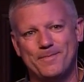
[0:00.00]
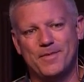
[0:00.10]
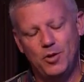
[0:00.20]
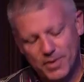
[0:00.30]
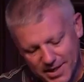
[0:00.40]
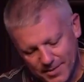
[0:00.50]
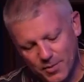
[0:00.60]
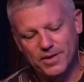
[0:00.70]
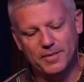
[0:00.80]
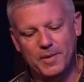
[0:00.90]
You become the
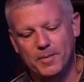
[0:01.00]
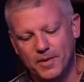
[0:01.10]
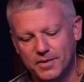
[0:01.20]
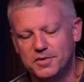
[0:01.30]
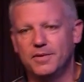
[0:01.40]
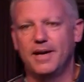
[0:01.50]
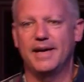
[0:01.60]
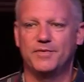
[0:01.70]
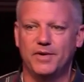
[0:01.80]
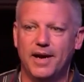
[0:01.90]
one that people go to and
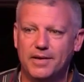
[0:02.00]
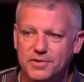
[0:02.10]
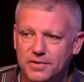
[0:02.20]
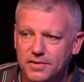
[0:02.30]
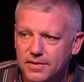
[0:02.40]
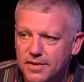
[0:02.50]
ask for counsel.